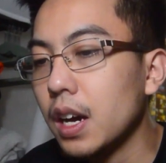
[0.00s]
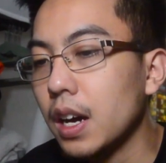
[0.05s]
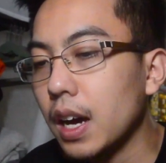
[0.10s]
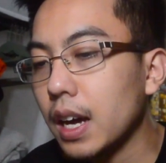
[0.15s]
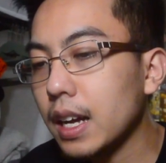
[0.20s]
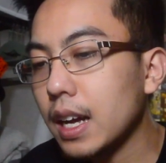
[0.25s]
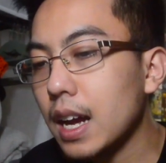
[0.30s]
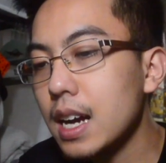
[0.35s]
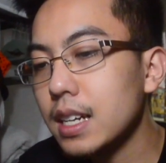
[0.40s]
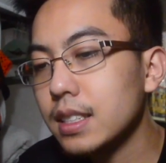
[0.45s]

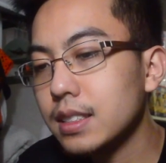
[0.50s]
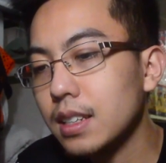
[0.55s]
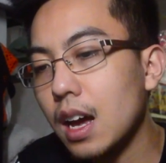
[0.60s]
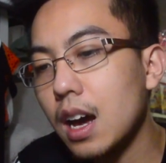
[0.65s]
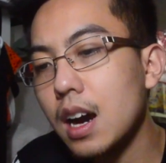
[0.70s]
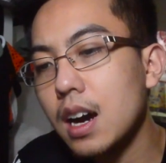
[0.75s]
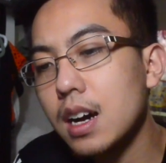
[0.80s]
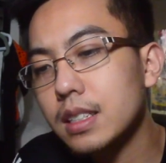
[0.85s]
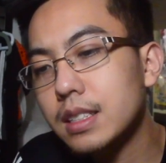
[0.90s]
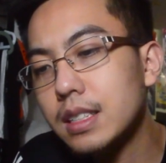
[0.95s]
Hey guys,
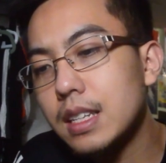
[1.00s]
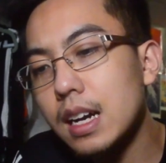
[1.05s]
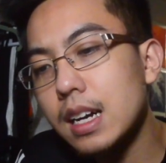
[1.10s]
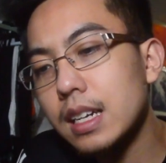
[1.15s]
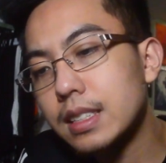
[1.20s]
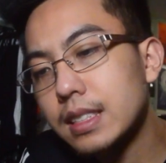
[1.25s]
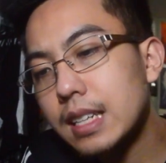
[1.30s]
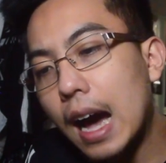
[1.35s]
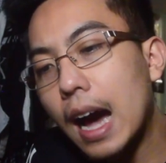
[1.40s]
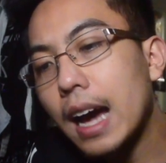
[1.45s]

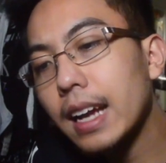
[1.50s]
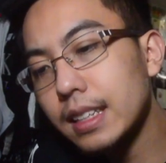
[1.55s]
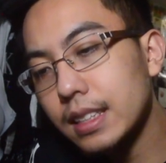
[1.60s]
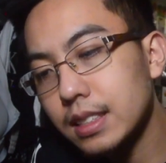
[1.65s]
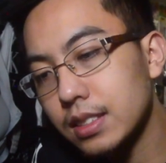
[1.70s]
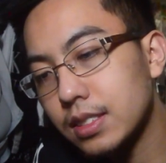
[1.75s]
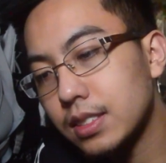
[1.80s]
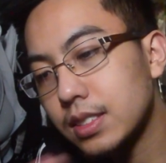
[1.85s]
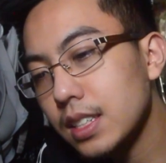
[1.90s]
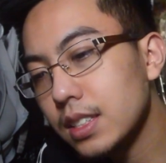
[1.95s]
the
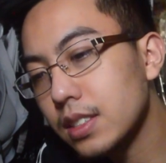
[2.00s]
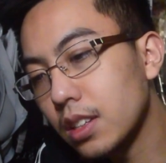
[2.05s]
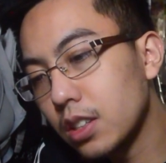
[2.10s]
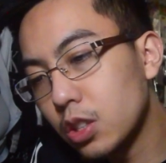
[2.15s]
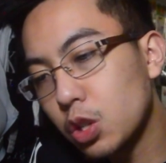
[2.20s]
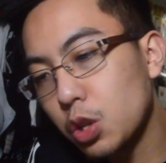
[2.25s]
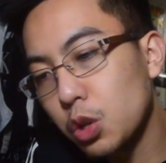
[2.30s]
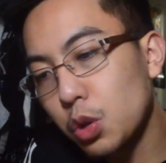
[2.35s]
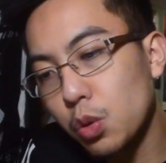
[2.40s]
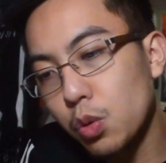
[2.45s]
Titan
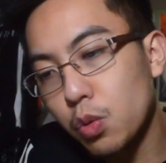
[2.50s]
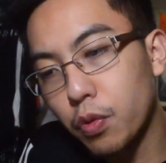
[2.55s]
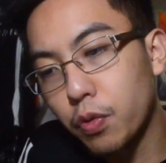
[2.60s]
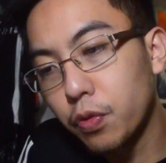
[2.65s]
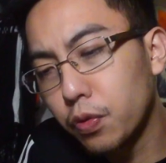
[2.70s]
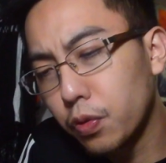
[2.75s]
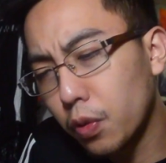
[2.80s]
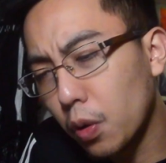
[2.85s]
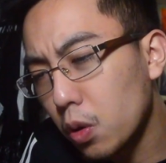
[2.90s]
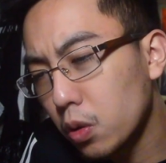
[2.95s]
season 2
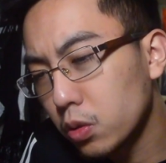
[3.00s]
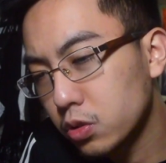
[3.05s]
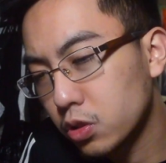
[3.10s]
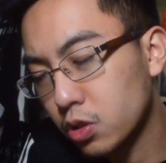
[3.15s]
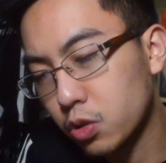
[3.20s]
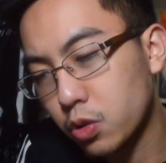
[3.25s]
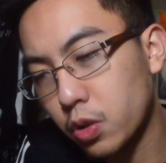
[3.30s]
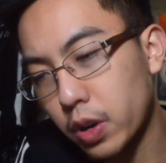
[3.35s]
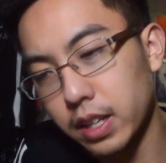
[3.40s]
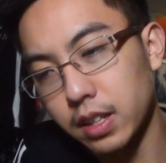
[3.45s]
full
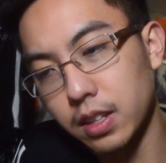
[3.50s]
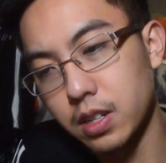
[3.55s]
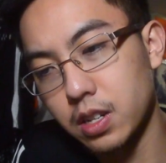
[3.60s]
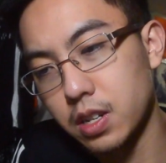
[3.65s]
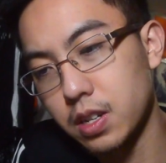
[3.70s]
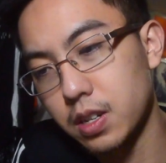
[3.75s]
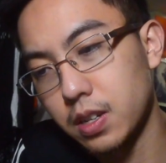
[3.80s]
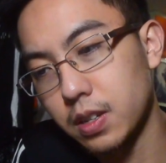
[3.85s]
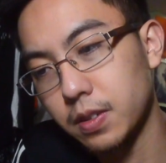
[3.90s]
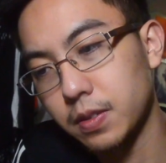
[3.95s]

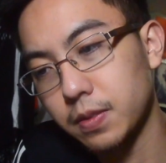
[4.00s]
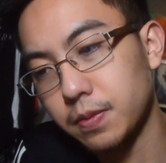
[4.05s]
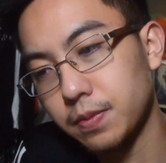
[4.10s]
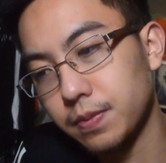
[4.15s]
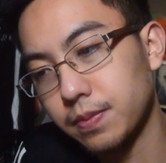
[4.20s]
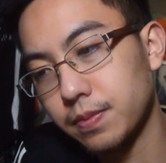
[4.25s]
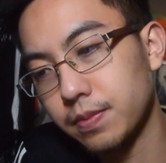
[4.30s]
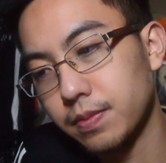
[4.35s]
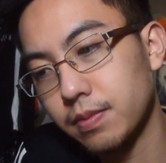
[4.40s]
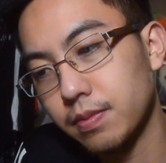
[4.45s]
trailer.
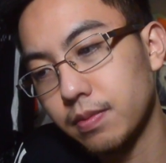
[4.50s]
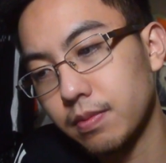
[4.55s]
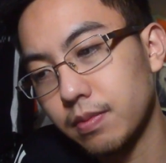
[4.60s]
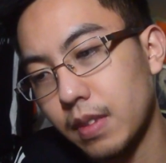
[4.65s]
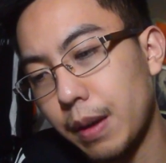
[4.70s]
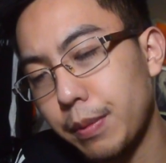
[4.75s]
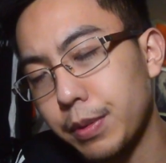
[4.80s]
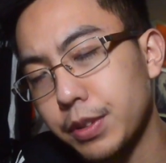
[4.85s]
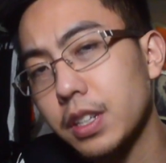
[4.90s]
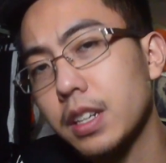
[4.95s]

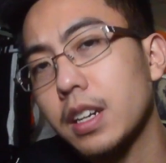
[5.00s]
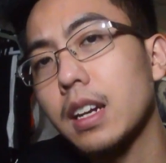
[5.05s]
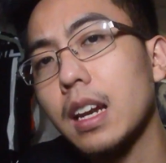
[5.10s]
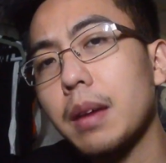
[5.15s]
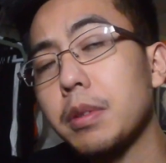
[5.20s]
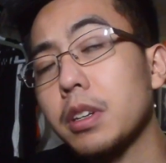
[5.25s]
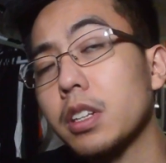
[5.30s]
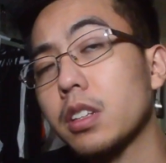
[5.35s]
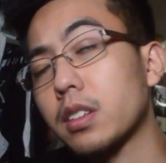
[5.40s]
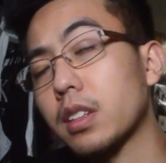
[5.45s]
Have you seen it?
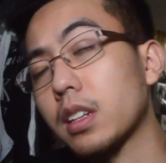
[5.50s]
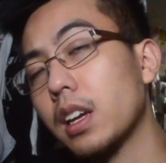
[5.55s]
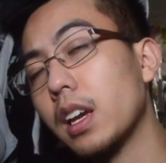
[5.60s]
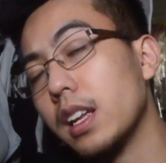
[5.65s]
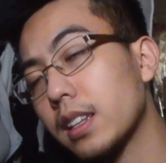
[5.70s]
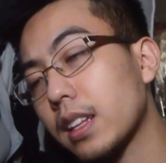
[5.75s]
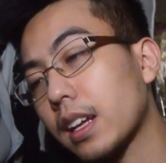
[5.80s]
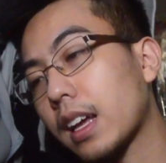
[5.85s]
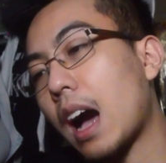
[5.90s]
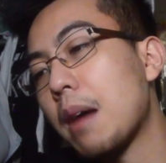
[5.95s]
Let me know
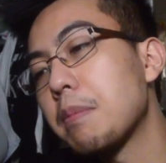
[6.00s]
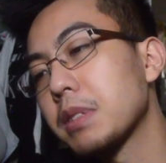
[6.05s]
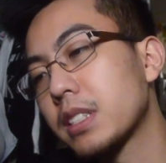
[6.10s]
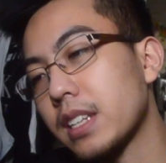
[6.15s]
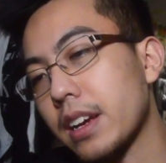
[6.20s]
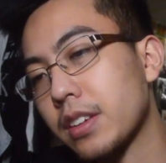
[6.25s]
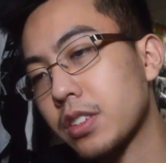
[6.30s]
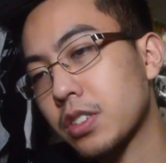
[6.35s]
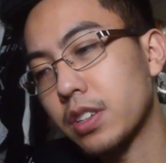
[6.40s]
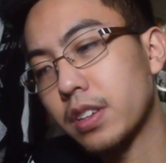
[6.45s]
in the comment
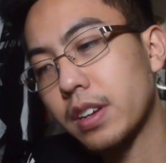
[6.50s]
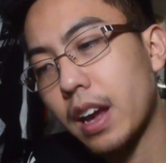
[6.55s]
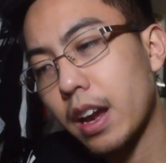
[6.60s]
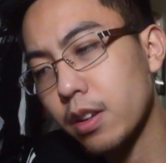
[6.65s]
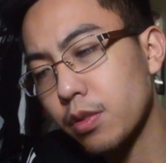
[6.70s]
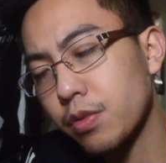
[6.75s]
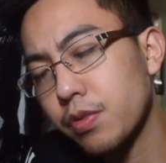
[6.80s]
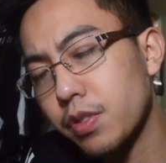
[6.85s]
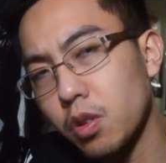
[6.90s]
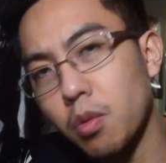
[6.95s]
section how
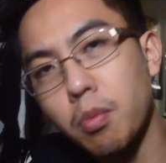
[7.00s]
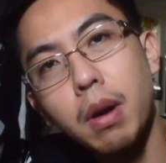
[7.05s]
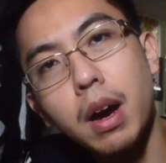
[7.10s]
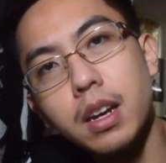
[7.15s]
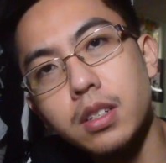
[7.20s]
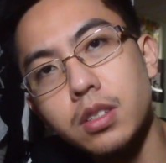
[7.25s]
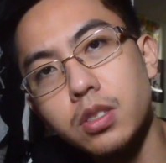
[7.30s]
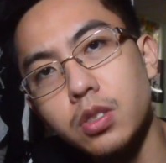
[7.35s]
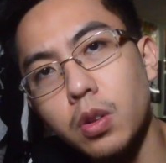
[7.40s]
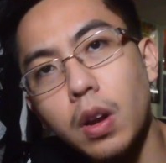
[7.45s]
you feel
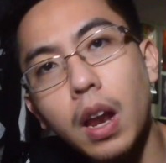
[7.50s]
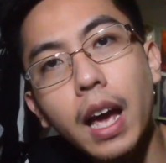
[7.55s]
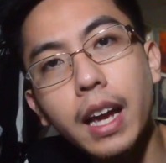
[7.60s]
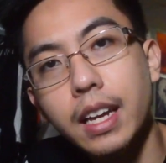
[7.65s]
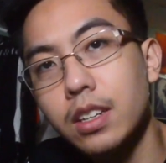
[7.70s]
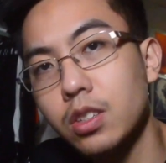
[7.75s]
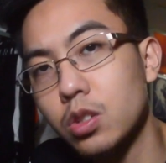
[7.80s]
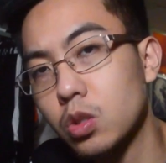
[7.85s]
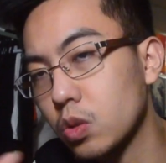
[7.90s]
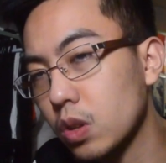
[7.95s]
about it. Did you
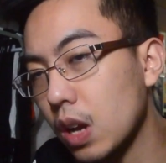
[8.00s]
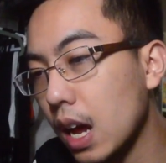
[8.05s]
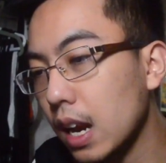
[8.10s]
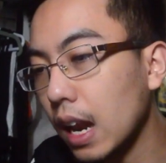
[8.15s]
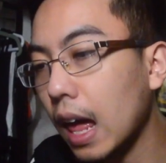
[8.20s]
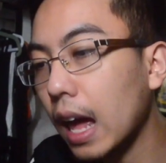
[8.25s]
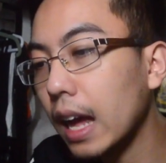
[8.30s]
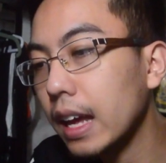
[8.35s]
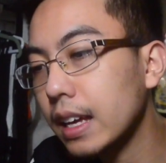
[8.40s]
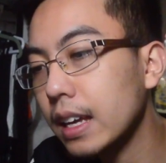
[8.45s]
like it? Did you
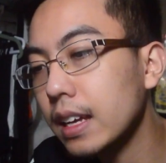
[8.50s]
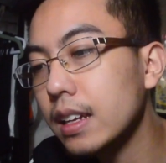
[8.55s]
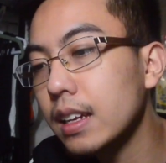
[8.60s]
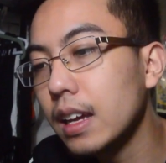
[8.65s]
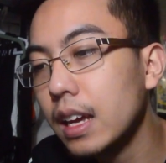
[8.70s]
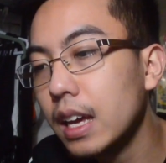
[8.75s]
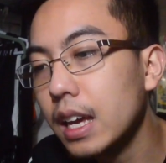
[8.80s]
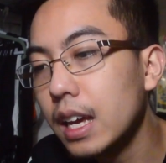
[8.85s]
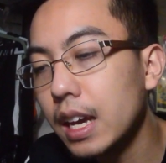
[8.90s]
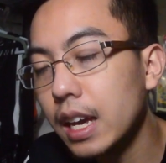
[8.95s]
not like it?
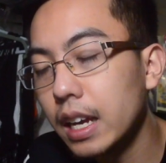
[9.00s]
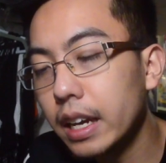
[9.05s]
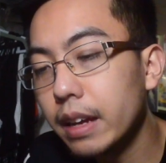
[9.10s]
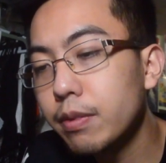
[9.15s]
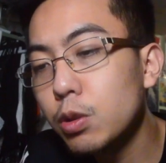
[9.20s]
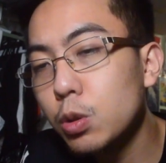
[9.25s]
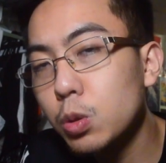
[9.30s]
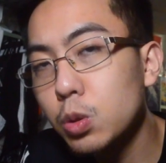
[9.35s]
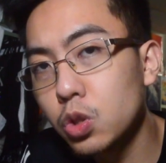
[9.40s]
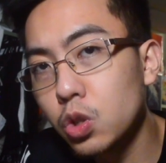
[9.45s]
And
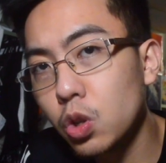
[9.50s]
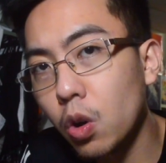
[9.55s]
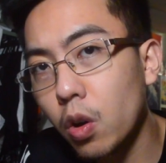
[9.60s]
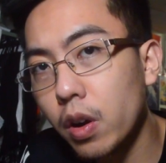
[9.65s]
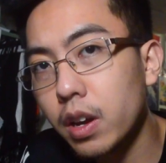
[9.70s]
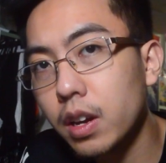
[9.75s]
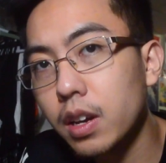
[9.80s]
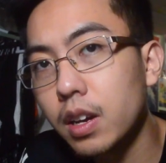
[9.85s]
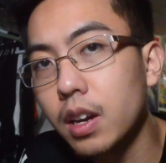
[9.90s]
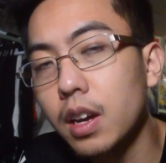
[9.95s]
if you
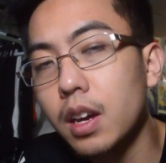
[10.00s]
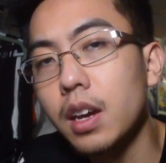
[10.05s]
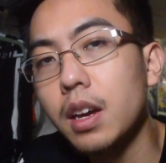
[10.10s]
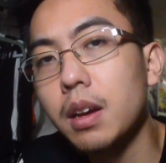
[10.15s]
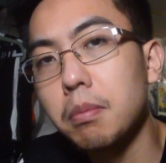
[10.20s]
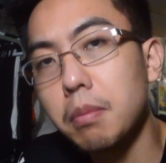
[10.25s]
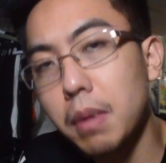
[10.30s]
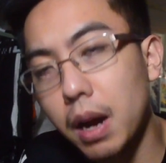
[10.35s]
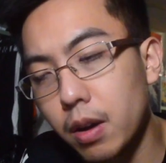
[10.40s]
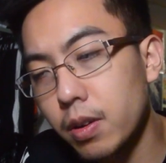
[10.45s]
enjoy
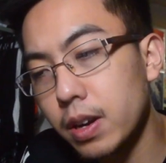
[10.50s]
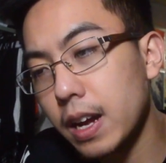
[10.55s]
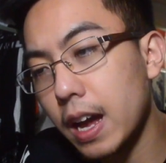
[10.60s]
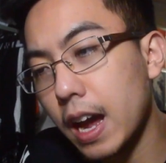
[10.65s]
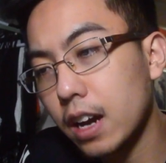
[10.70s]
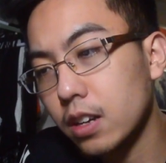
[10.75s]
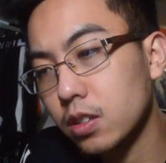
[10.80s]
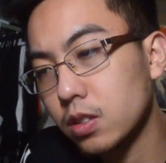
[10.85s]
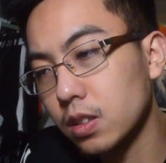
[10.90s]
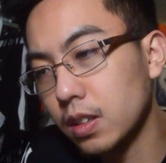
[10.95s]
my
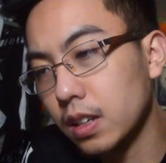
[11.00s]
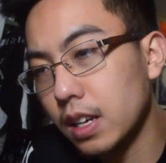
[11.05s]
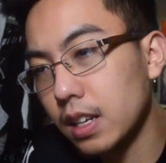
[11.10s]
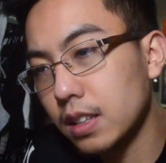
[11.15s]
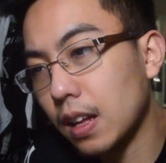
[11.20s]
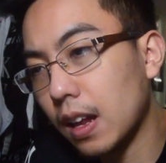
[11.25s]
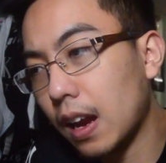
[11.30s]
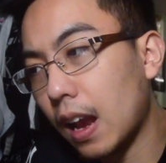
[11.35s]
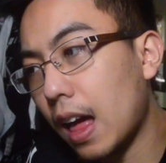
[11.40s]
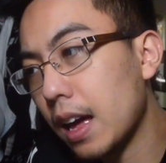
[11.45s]
reaction,
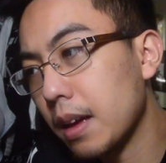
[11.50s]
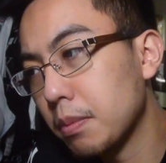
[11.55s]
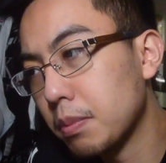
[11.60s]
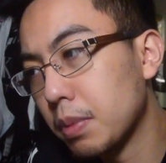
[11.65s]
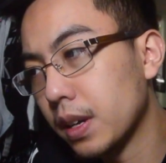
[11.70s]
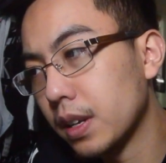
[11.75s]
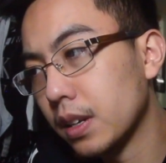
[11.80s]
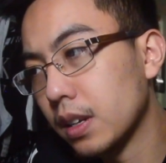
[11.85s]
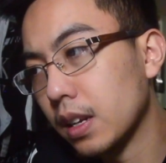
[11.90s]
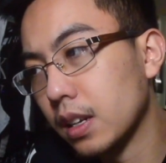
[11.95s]
hit the like
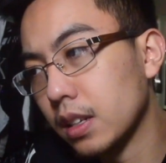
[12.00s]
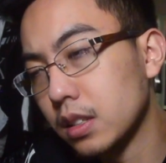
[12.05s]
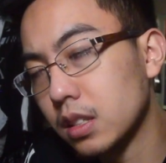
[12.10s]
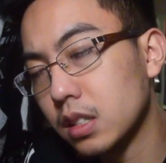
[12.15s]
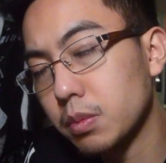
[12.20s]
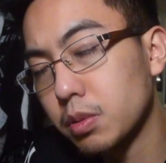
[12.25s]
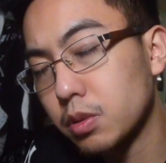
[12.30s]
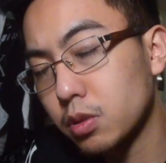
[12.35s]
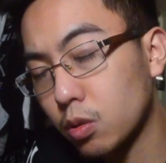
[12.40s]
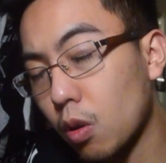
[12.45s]
button and
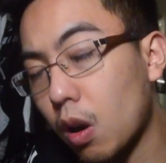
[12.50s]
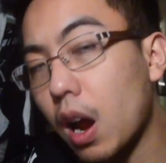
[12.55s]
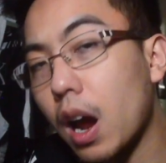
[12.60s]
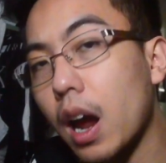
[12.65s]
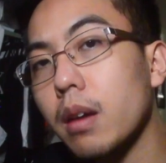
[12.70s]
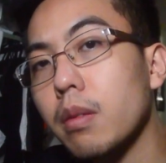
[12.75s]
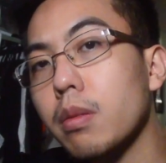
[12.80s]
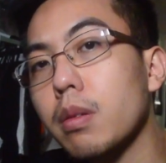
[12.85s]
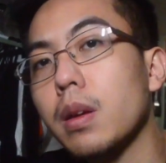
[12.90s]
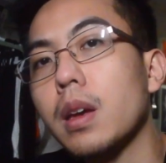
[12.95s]

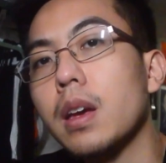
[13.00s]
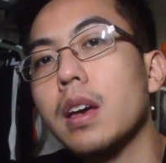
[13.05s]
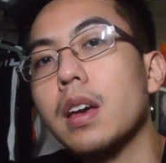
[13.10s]
subscribe.